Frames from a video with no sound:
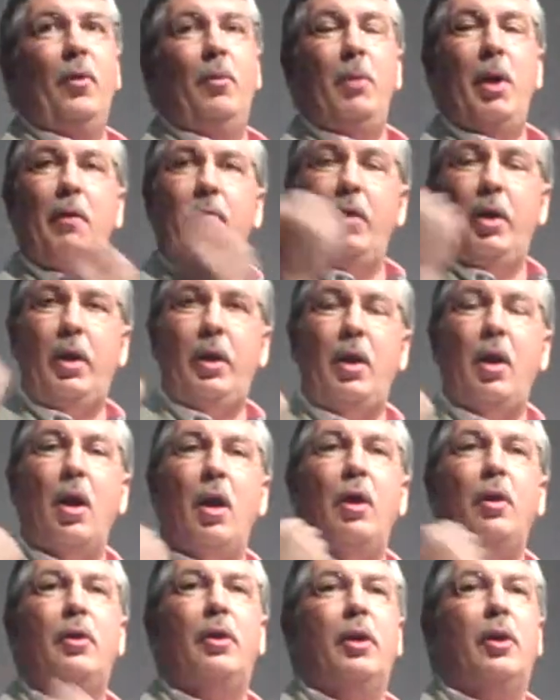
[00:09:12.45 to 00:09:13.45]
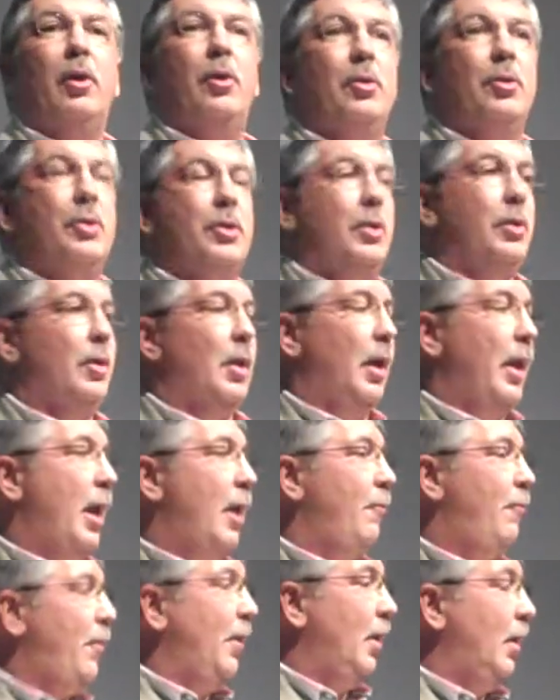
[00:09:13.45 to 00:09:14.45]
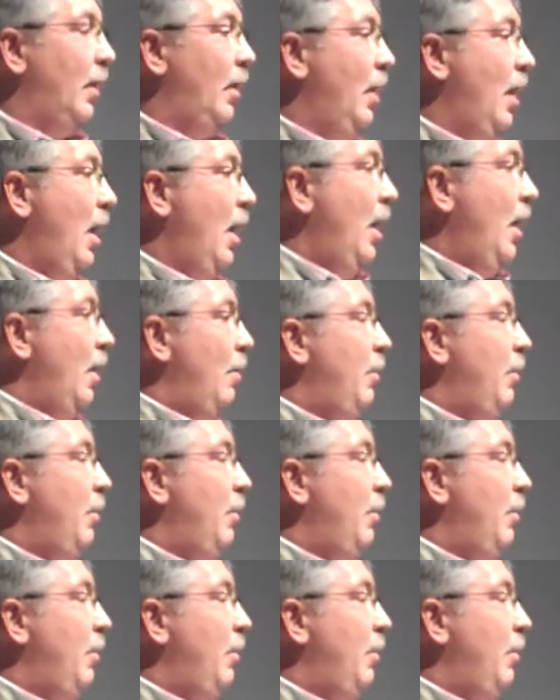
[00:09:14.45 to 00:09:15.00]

every yard that goes to the landfill,